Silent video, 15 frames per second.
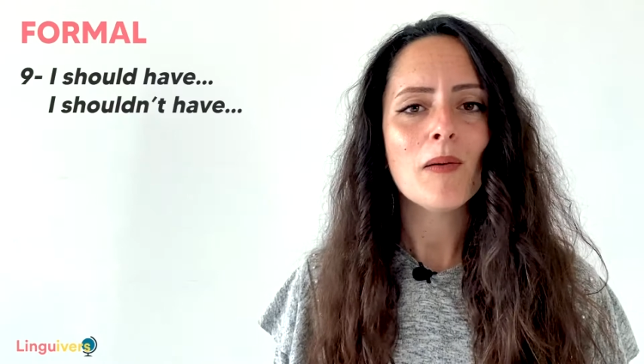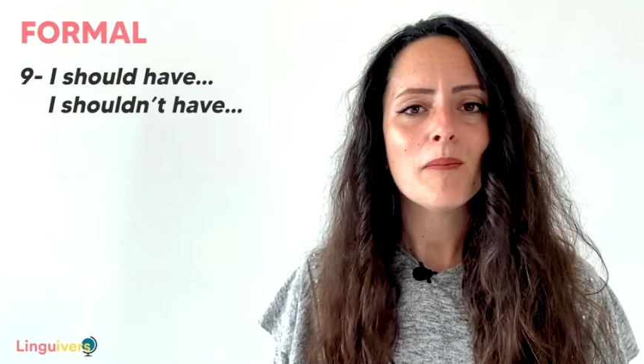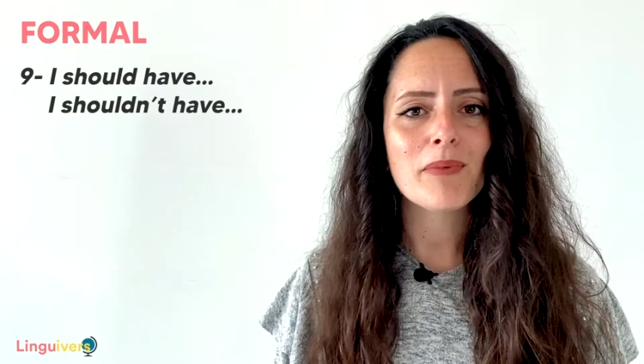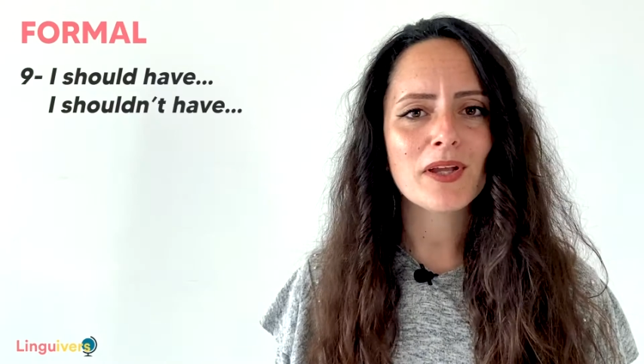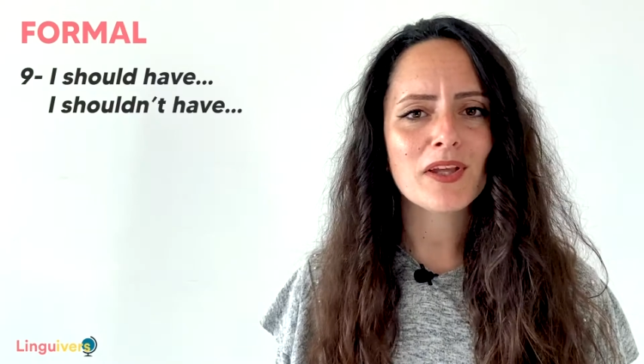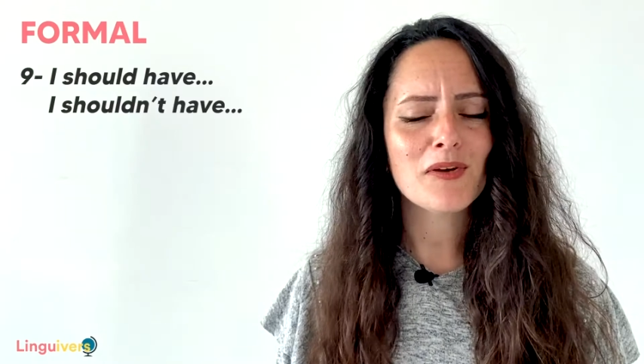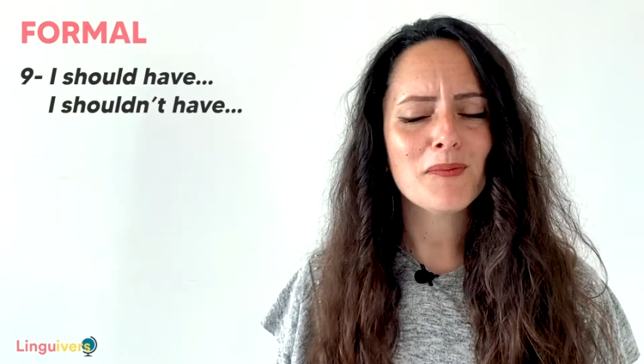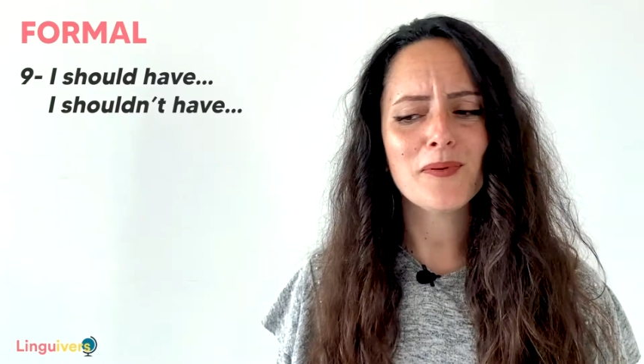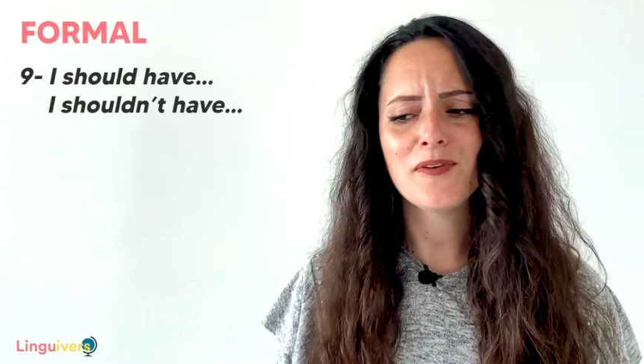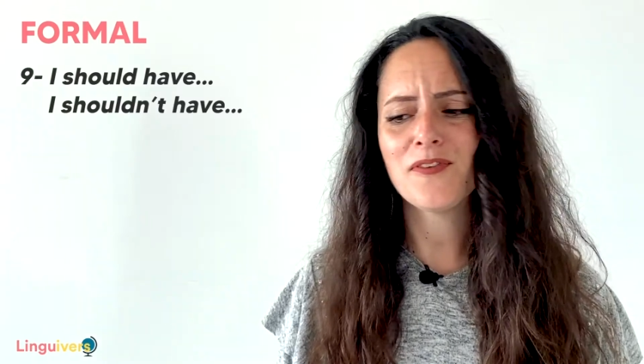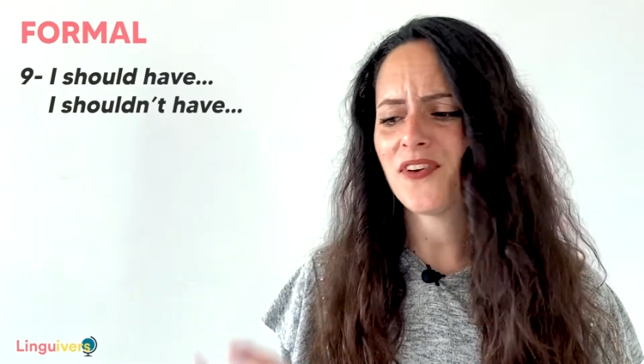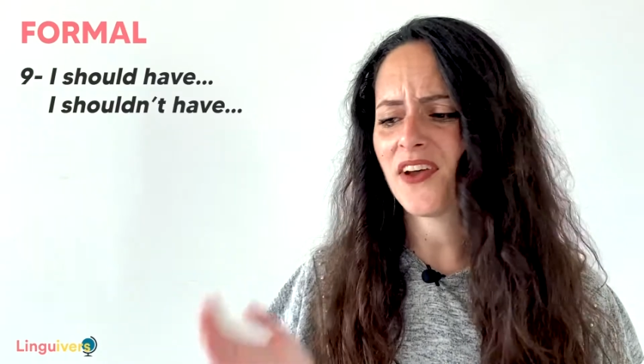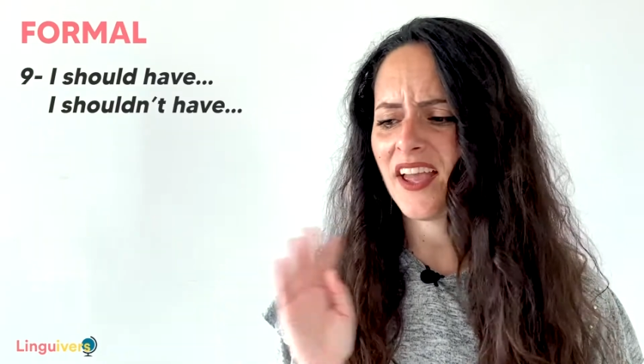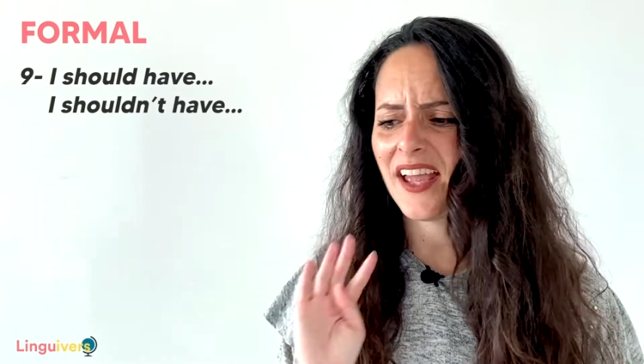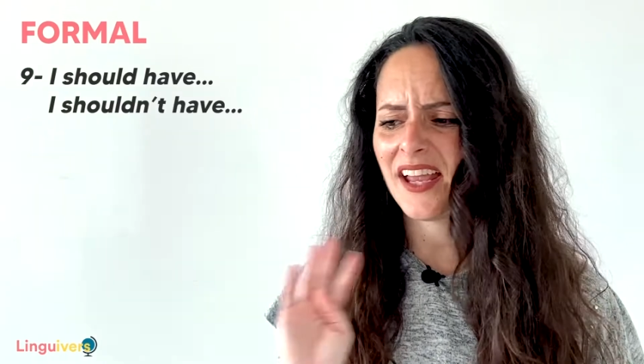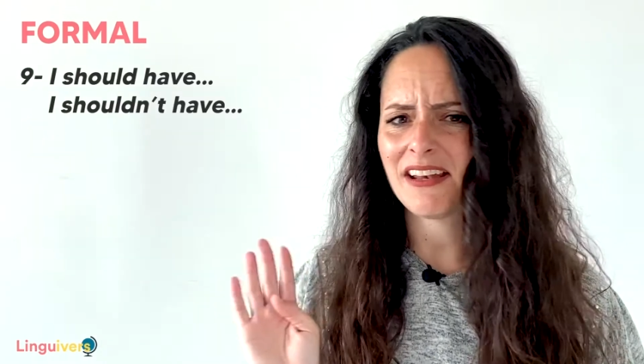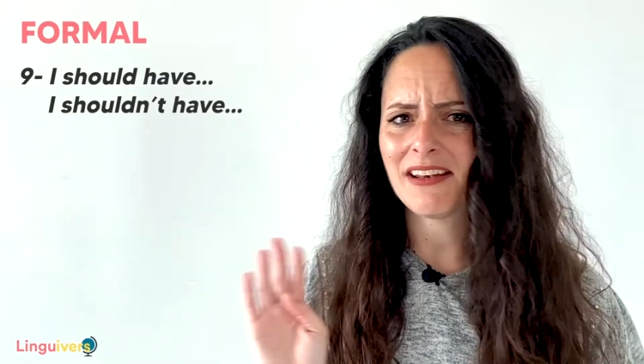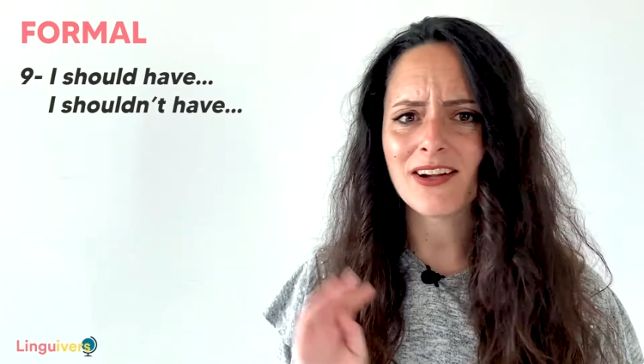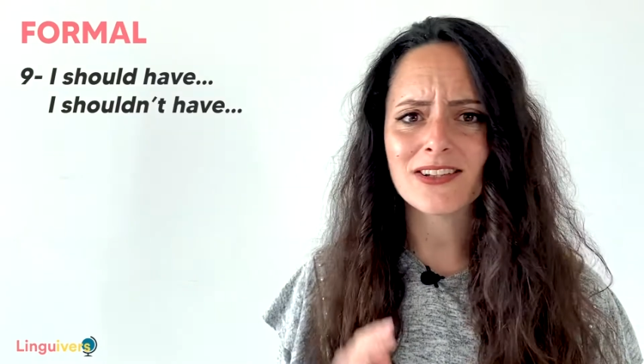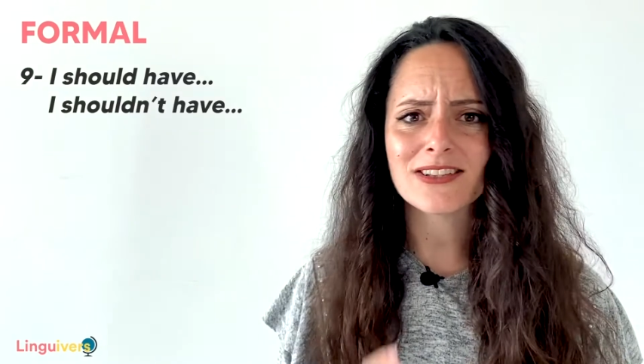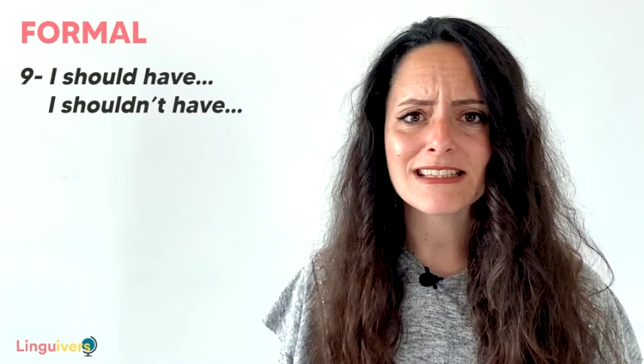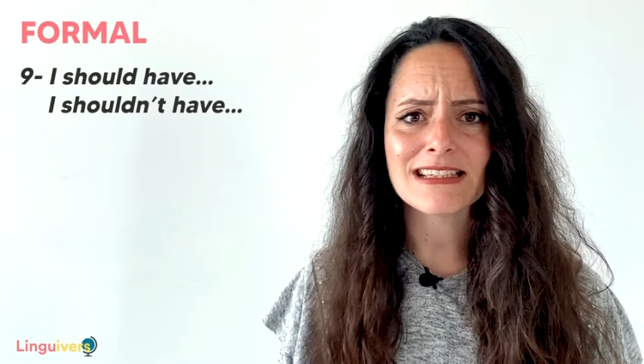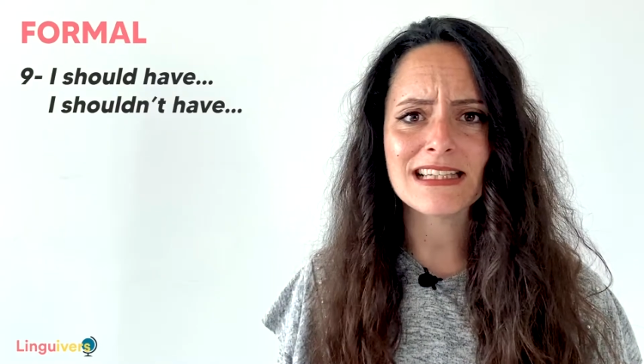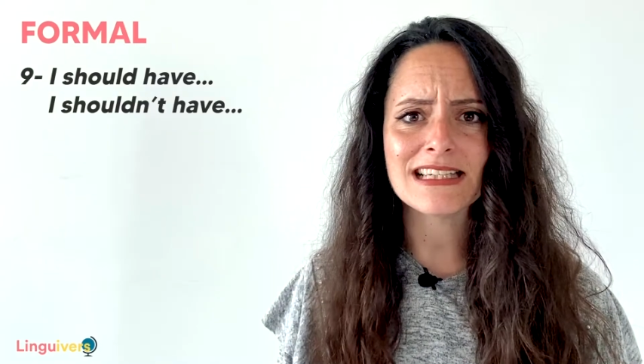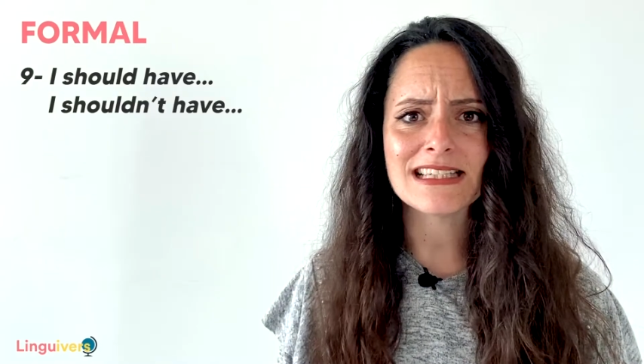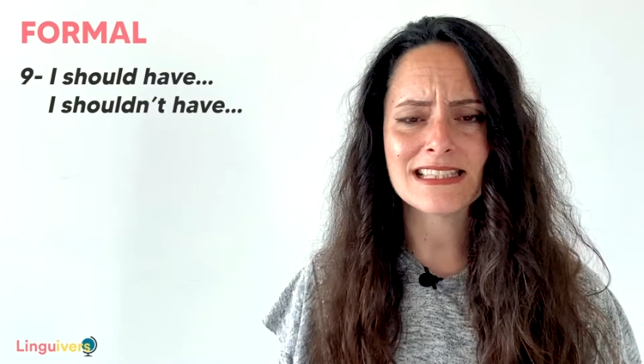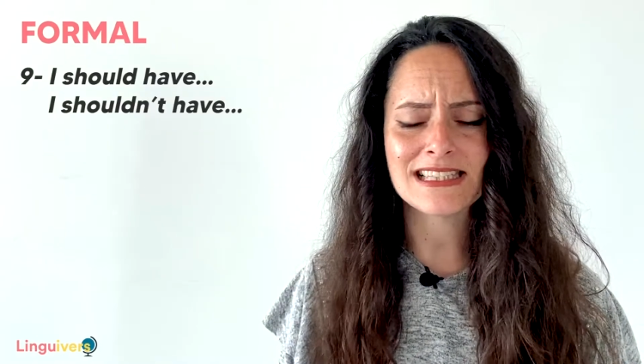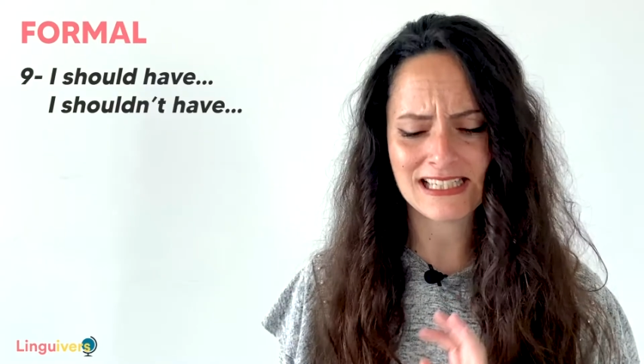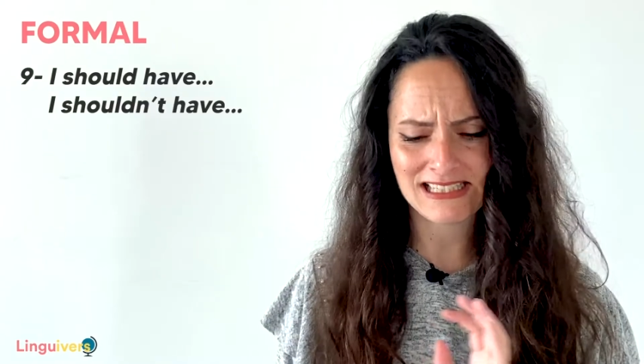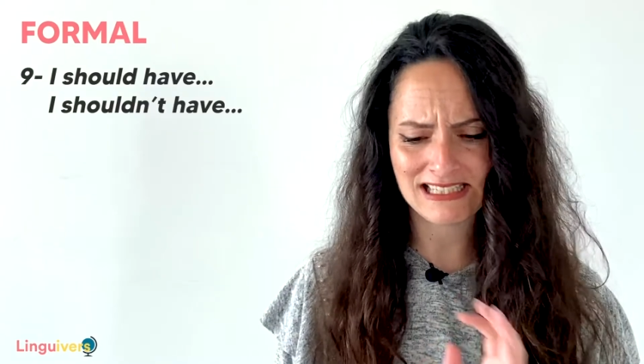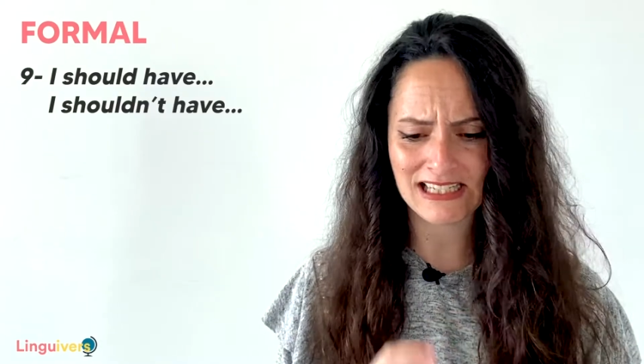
but you prefer not to listen